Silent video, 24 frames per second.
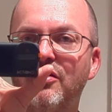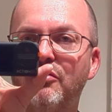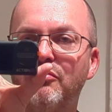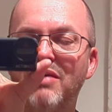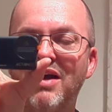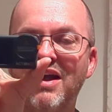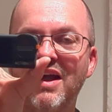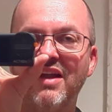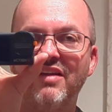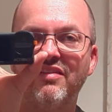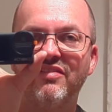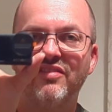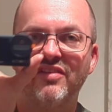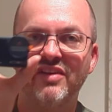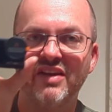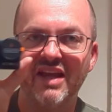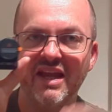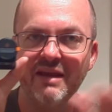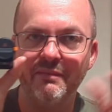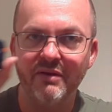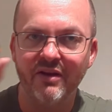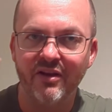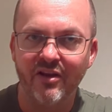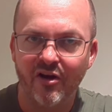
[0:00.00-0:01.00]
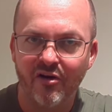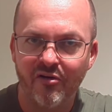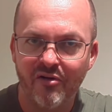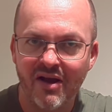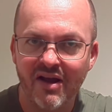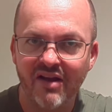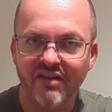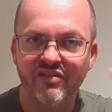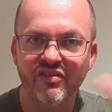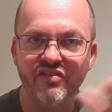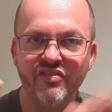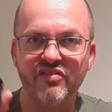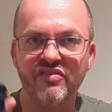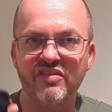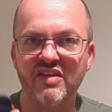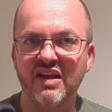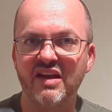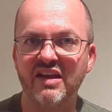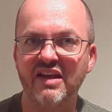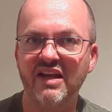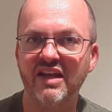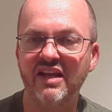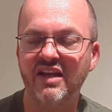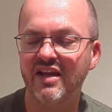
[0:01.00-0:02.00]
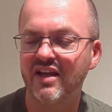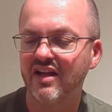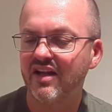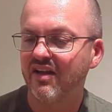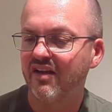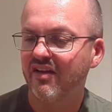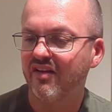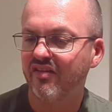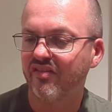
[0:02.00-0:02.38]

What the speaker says: horizon, keeping the horizon steady,